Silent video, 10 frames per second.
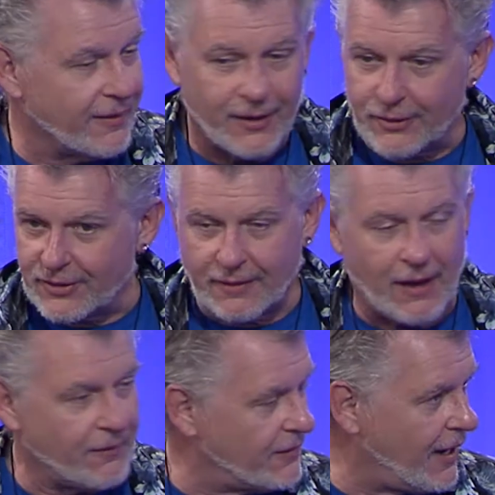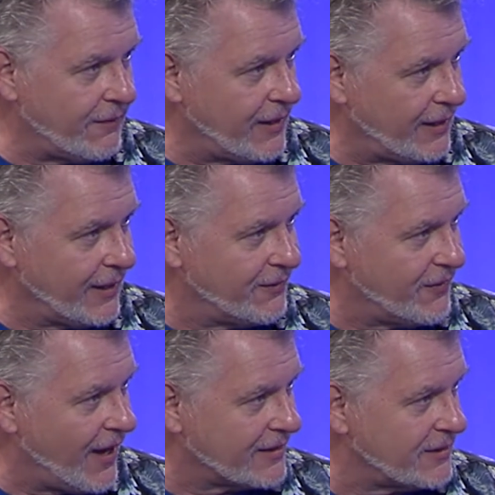And they don't have to have any
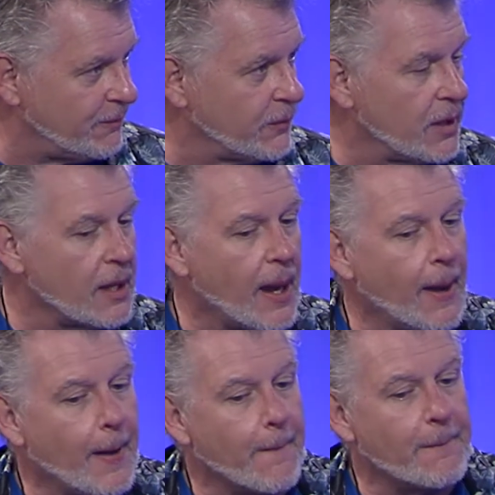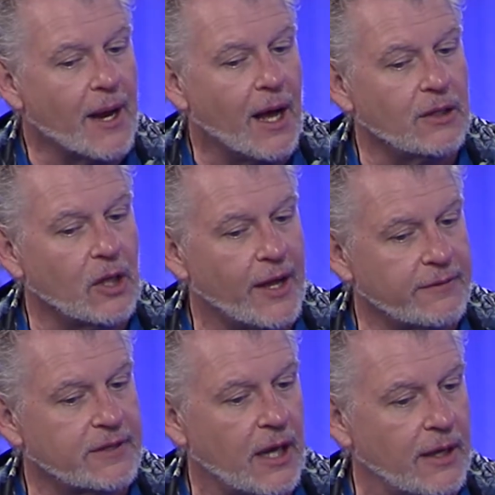effect. But a lot
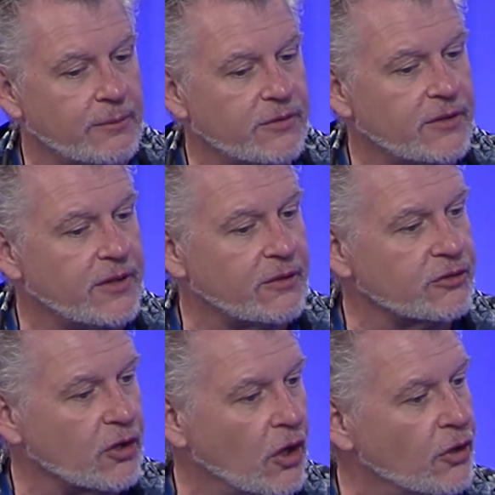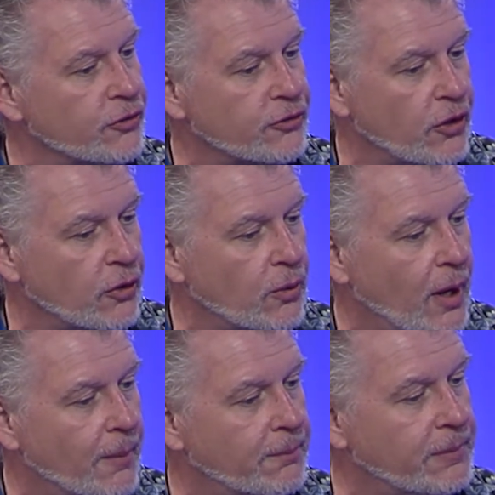of times there's also
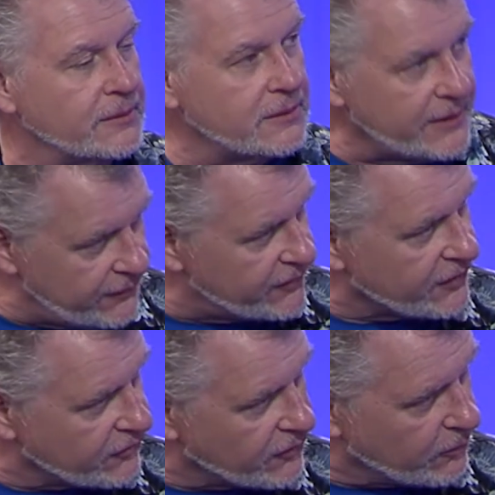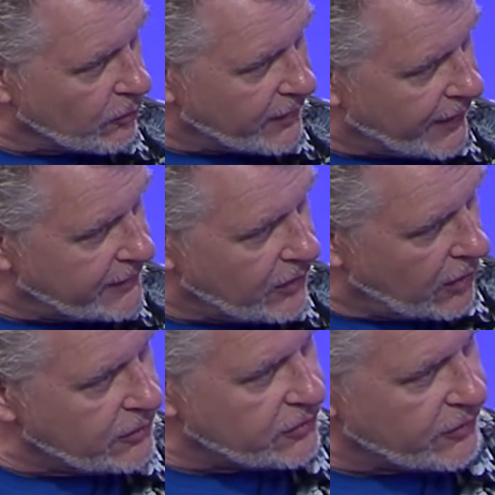a belief system or an
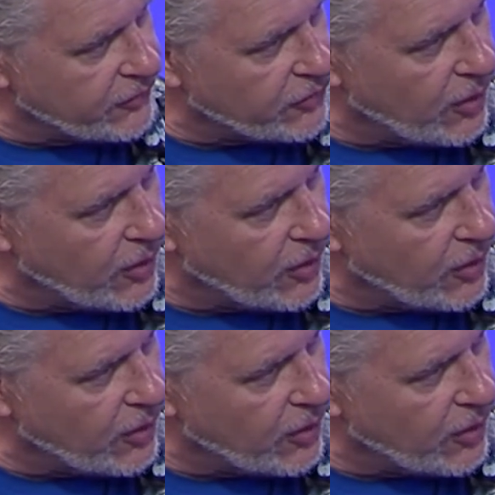ideology that's